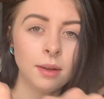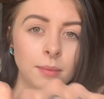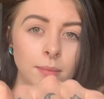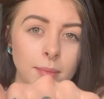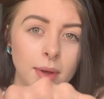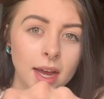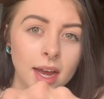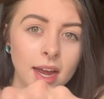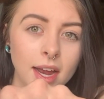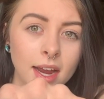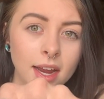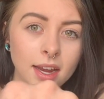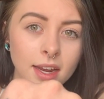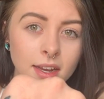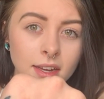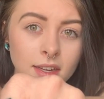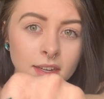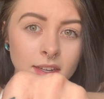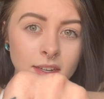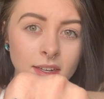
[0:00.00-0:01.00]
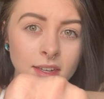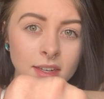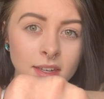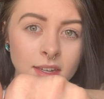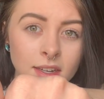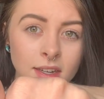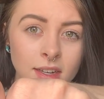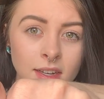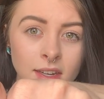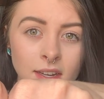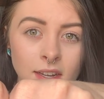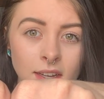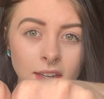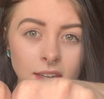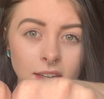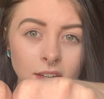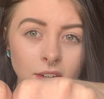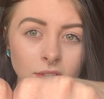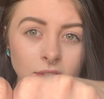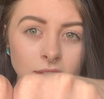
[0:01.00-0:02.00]
my
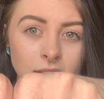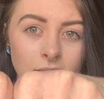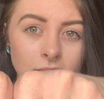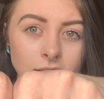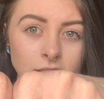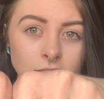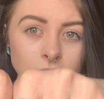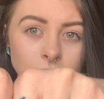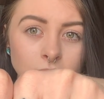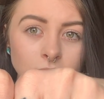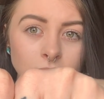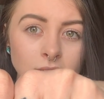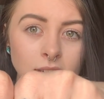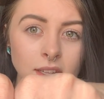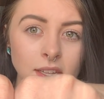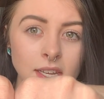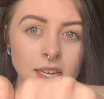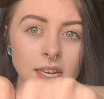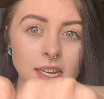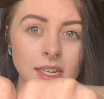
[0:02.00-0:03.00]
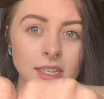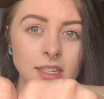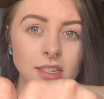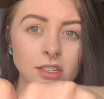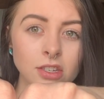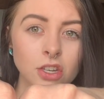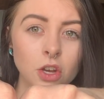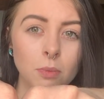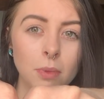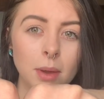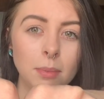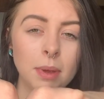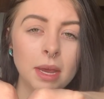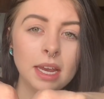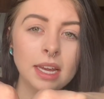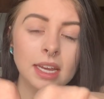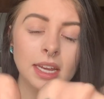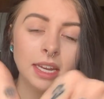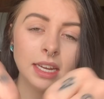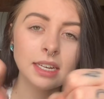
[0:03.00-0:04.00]
little tattoos. So my
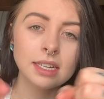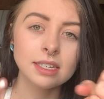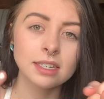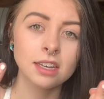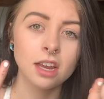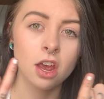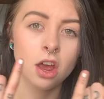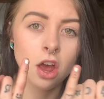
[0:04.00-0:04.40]
pinkies